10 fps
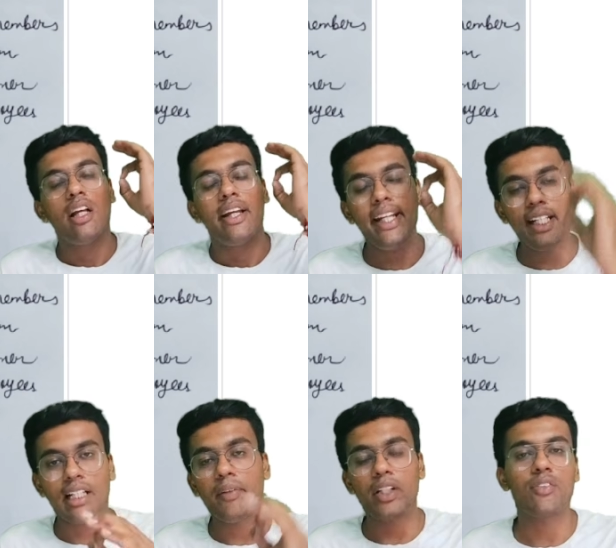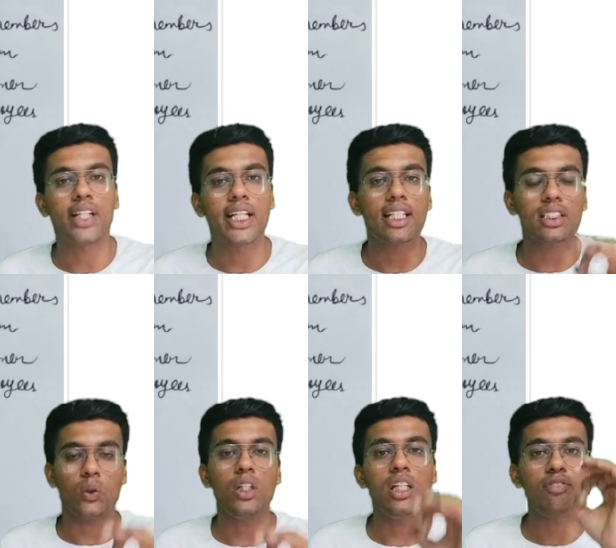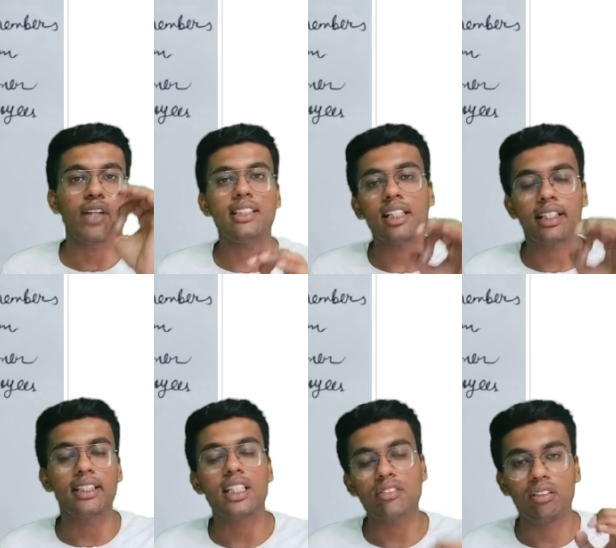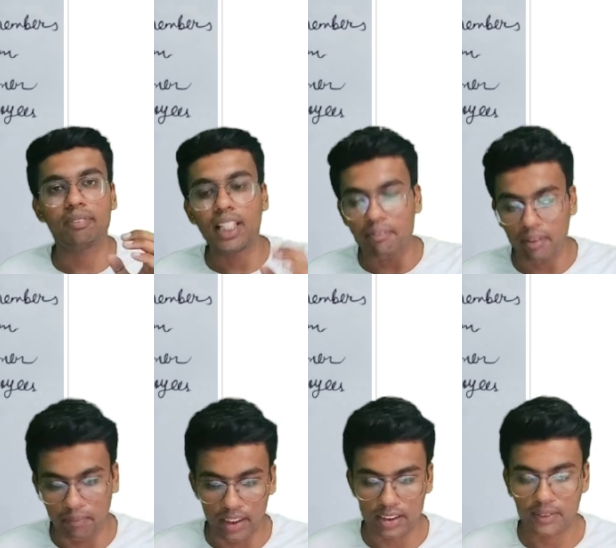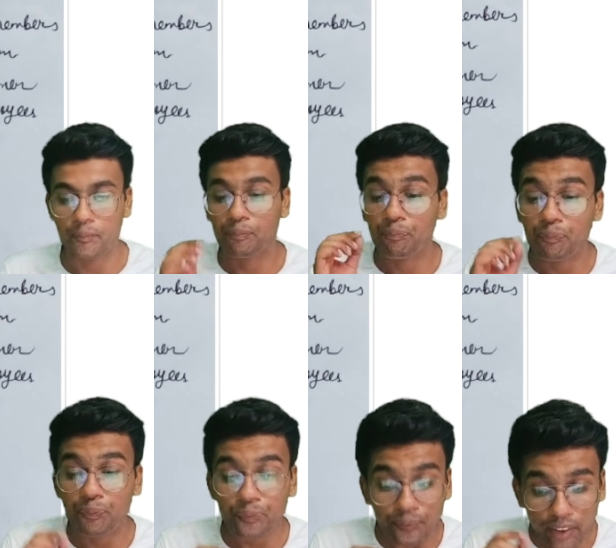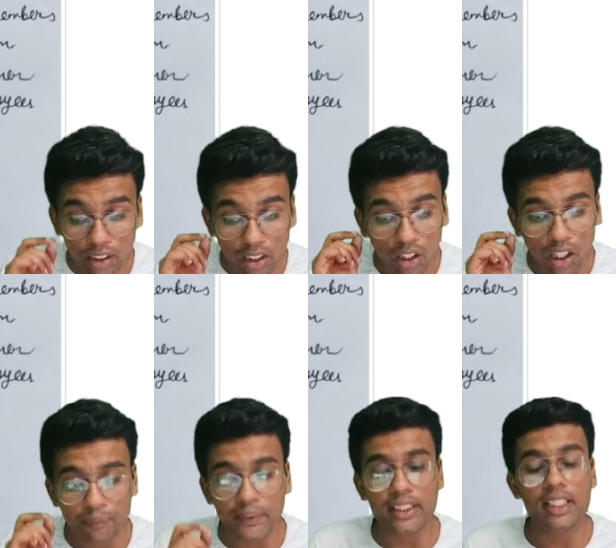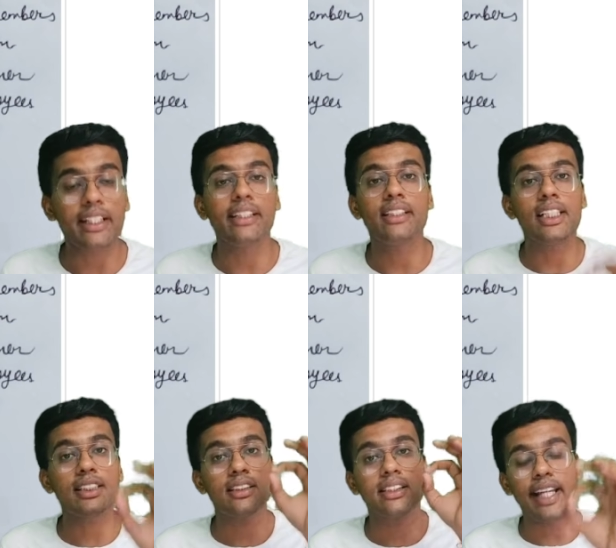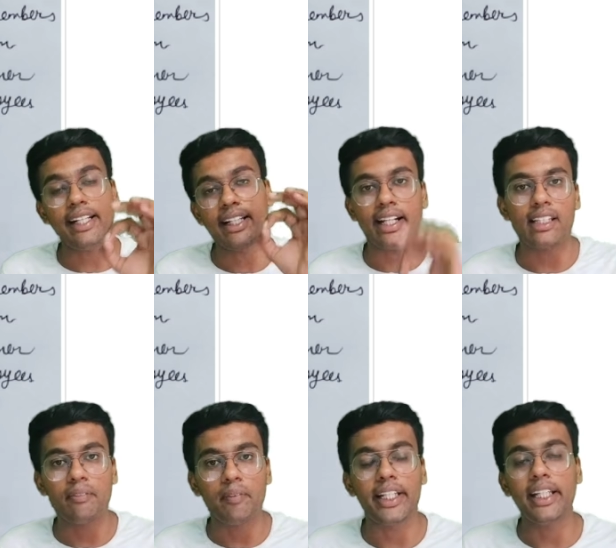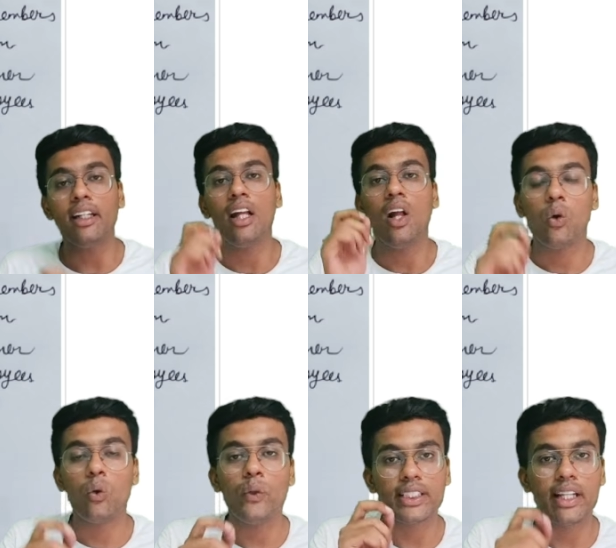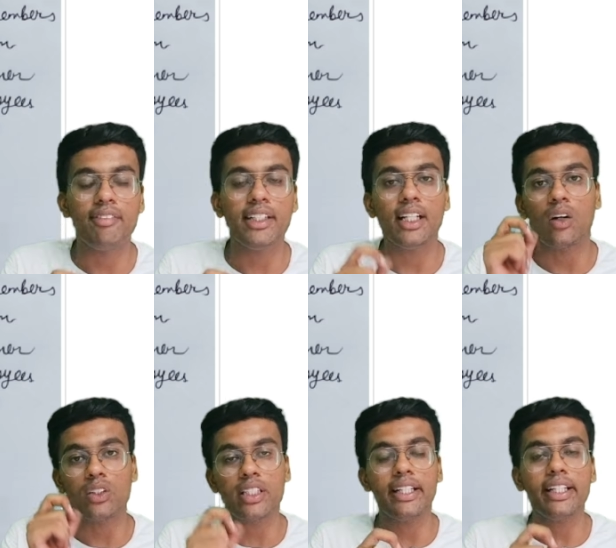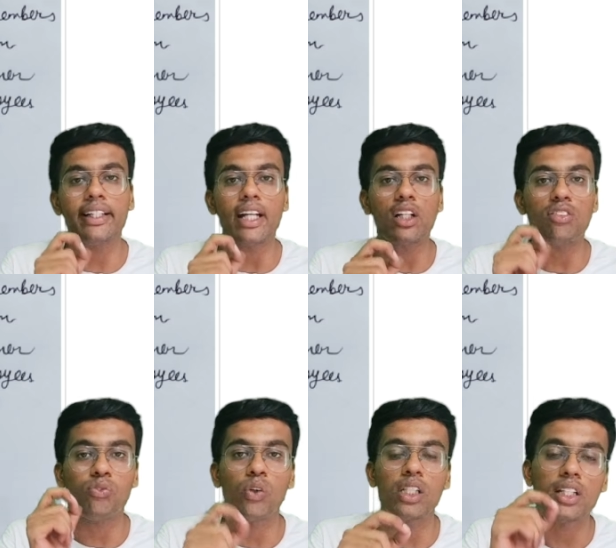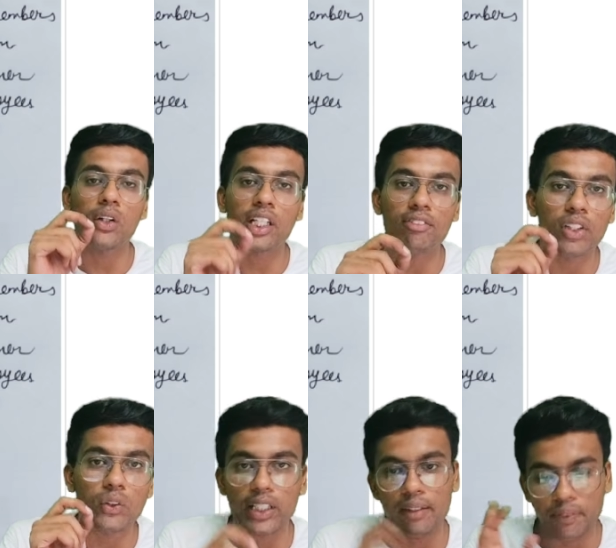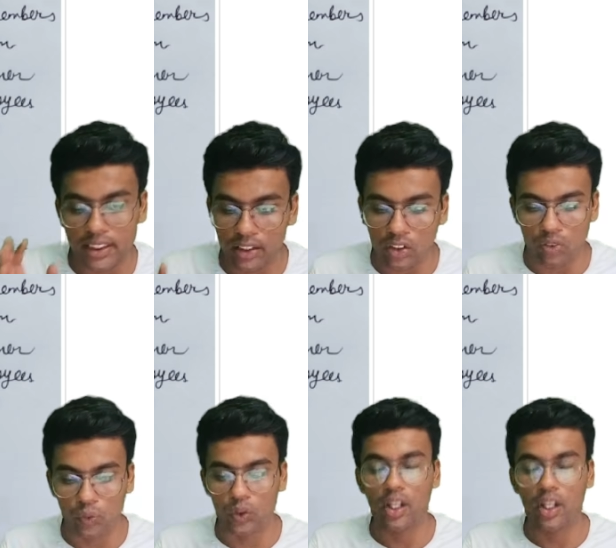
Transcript: in committee of creditors, only financial creditors will be the members. Operational creditors can attend the meeting who is having outstanding debt of more than or equal to 10% or more.